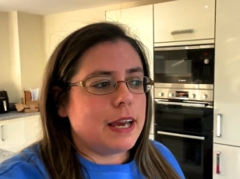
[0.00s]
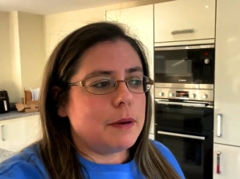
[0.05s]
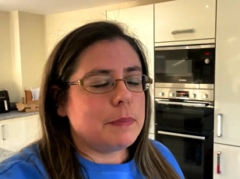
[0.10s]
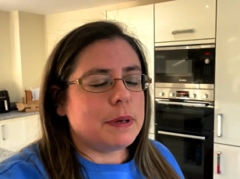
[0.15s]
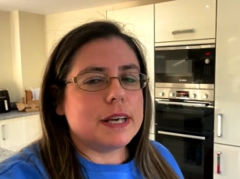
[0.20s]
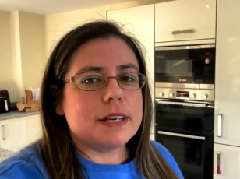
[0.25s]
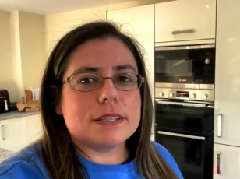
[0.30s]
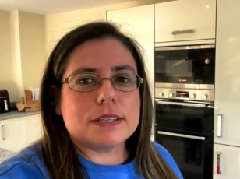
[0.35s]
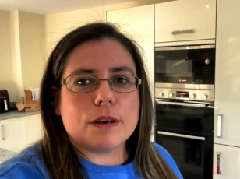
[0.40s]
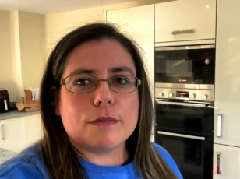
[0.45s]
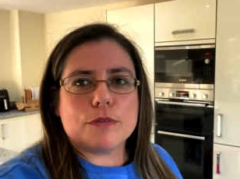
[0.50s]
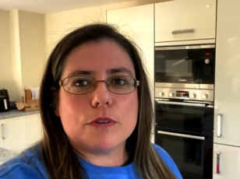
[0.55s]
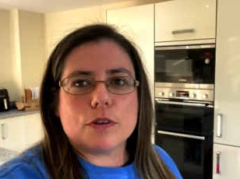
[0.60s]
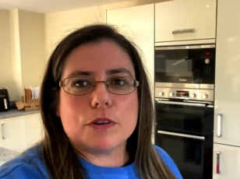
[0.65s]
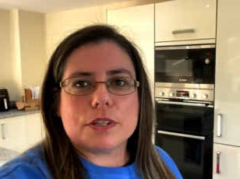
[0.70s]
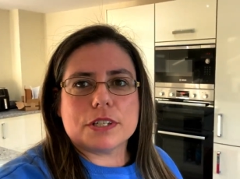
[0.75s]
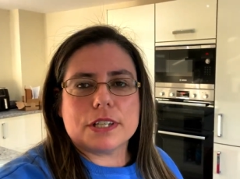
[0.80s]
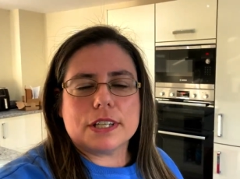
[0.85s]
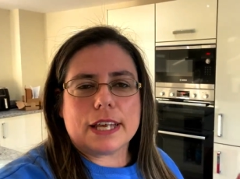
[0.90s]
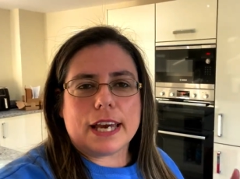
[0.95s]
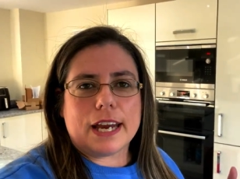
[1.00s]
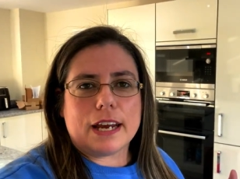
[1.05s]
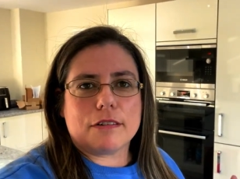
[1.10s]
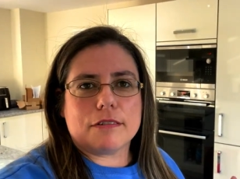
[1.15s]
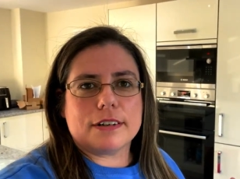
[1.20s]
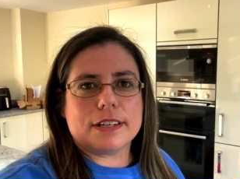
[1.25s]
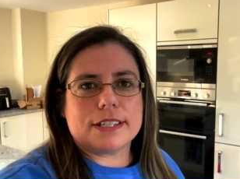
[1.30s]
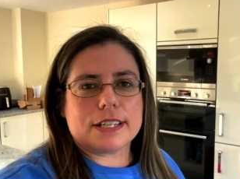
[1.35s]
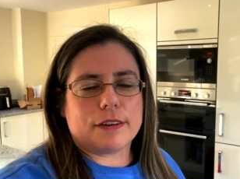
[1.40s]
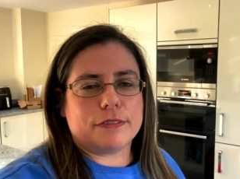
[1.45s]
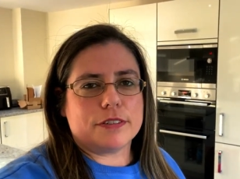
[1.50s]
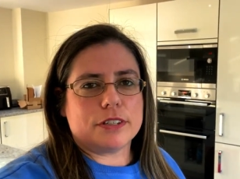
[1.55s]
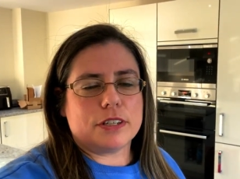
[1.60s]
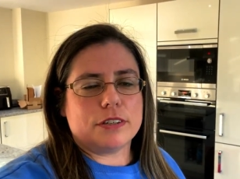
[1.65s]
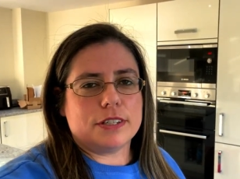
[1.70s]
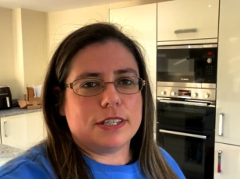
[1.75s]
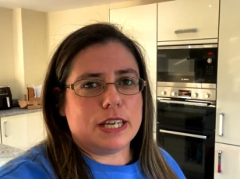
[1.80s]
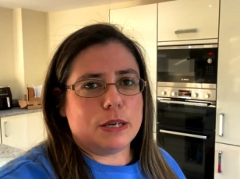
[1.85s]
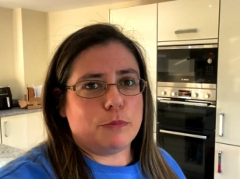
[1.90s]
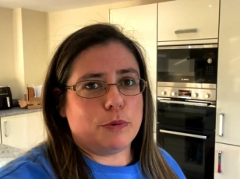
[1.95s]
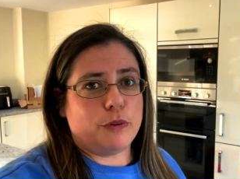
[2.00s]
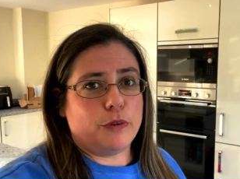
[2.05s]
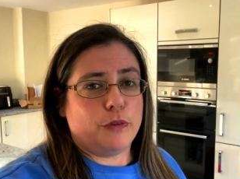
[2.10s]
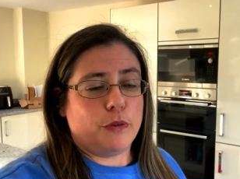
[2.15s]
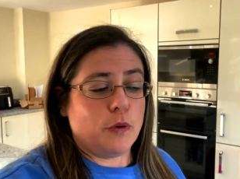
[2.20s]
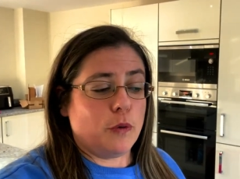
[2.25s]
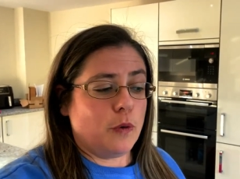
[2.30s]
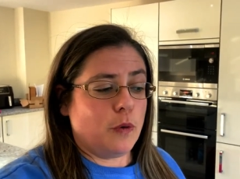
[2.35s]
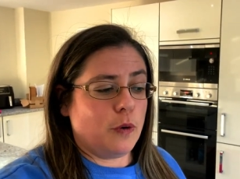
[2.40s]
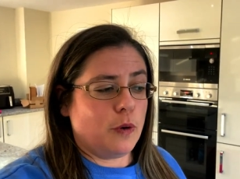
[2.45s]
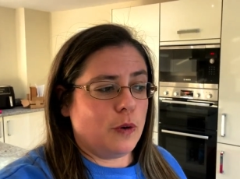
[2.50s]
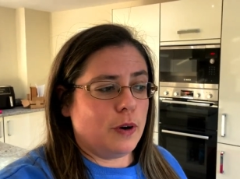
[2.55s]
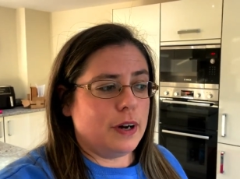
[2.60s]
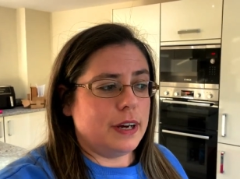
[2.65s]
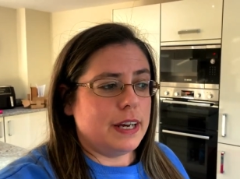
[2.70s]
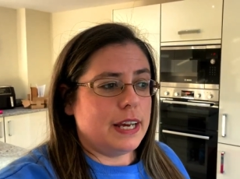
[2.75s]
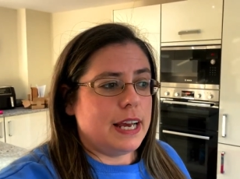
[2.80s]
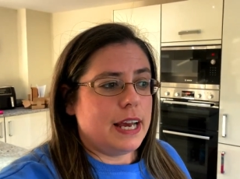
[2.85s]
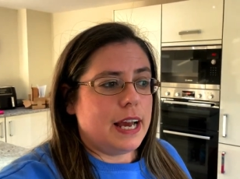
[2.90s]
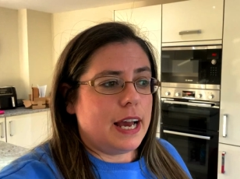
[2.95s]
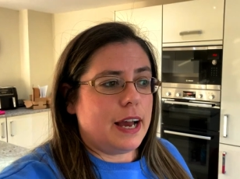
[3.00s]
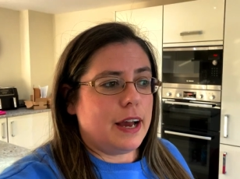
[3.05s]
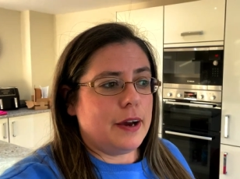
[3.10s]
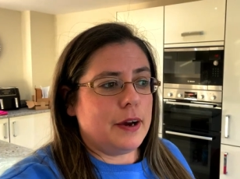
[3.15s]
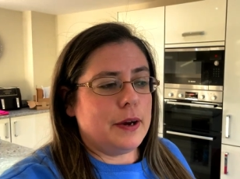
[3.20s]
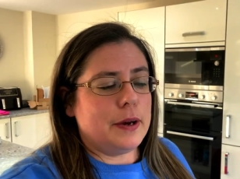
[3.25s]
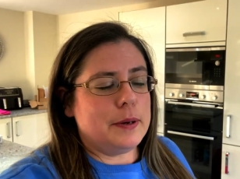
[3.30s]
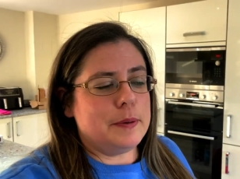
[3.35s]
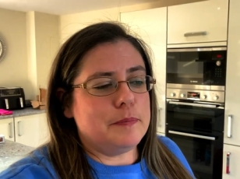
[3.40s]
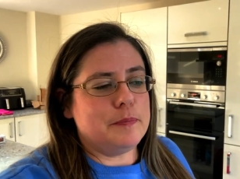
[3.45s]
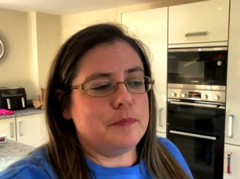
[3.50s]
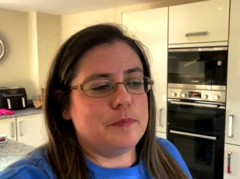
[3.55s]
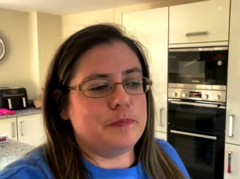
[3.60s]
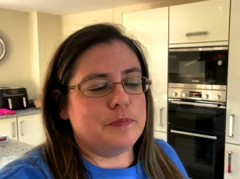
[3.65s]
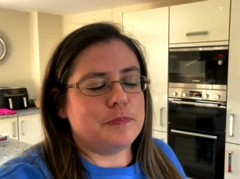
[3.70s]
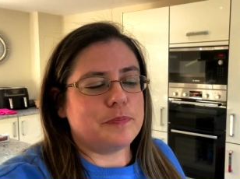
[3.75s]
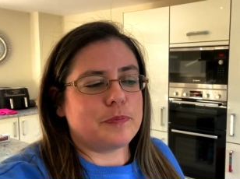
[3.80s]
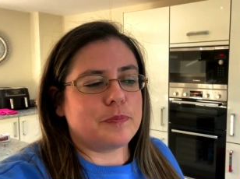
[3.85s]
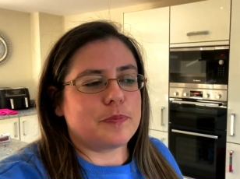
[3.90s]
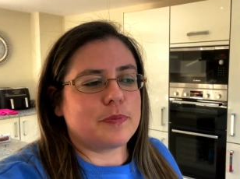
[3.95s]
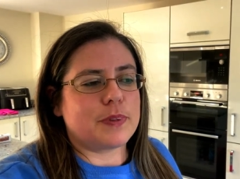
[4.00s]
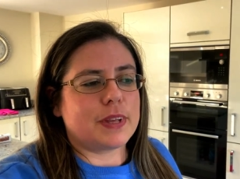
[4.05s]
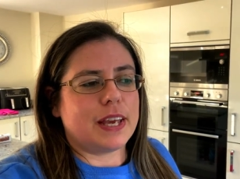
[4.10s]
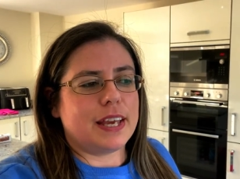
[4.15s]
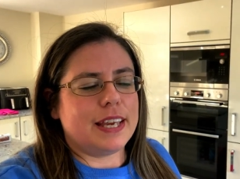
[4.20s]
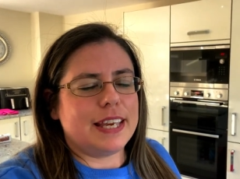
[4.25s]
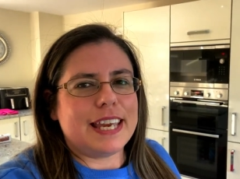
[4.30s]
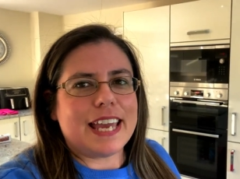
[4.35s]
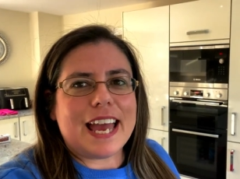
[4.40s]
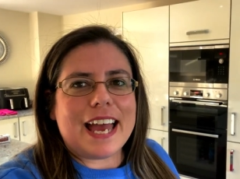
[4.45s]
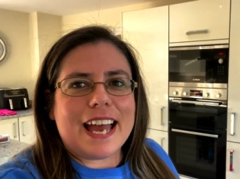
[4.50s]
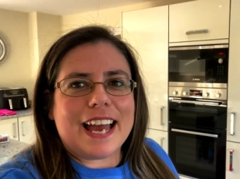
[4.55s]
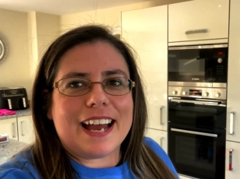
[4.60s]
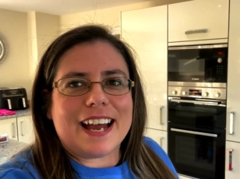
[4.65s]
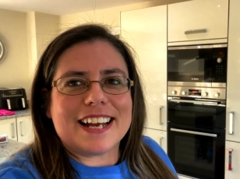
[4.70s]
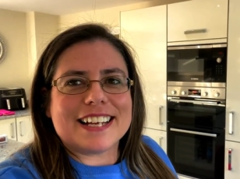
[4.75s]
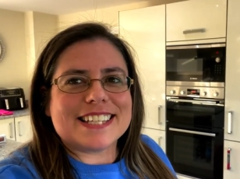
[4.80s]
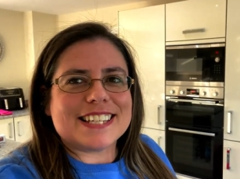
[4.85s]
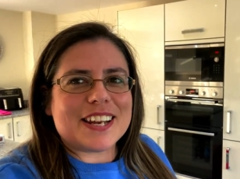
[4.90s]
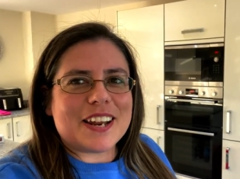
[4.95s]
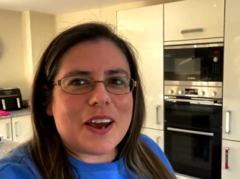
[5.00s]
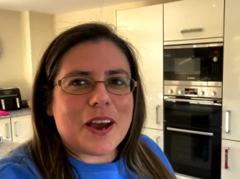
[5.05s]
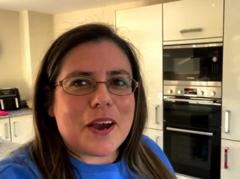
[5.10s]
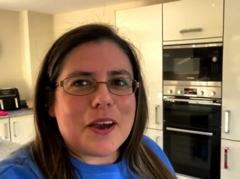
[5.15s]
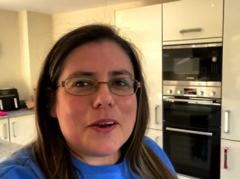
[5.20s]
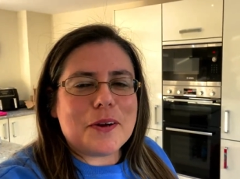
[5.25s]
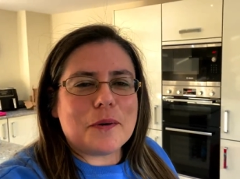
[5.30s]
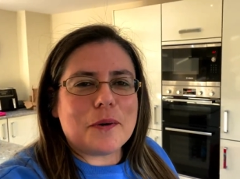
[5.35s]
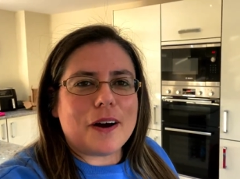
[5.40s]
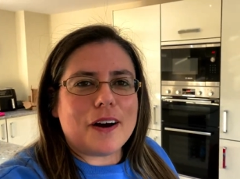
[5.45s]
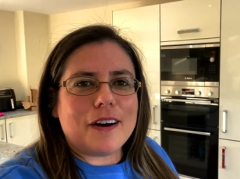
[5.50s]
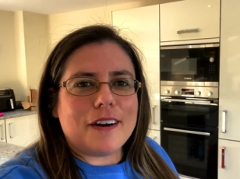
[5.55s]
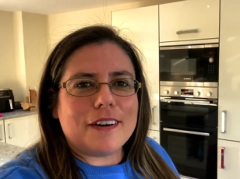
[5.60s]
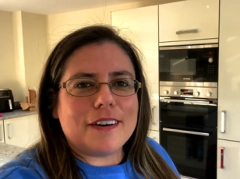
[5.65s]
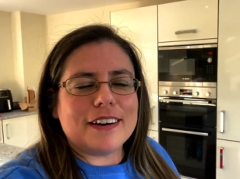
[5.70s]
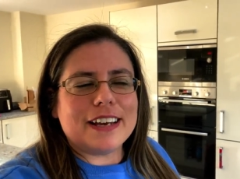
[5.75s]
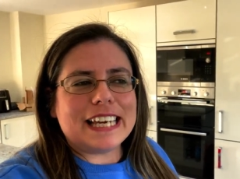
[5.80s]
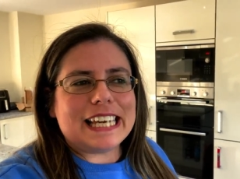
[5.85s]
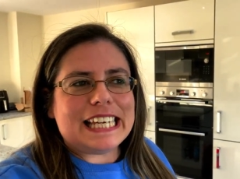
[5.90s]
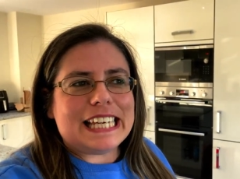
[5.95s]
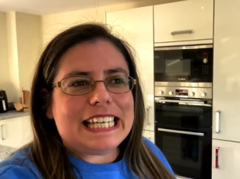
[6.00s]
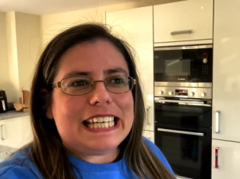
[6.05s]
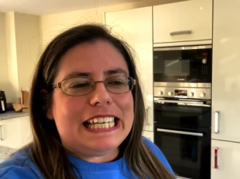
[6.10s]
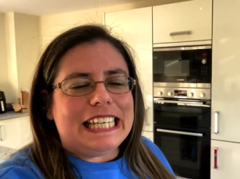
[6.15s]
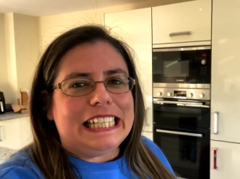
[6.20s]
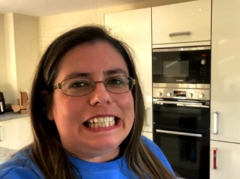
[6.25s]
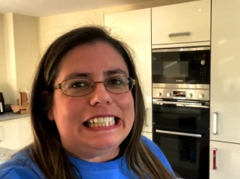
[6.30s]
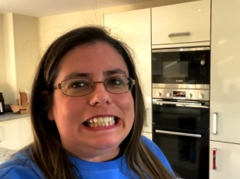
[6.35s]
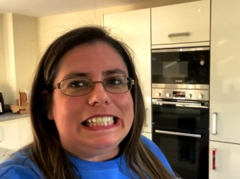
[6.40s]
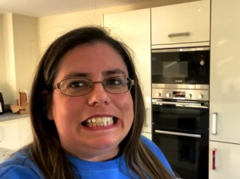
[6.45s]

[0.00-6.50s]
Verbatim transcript: Because I've not done the Harrods afternoon tea before, um, yeah, I don't know. I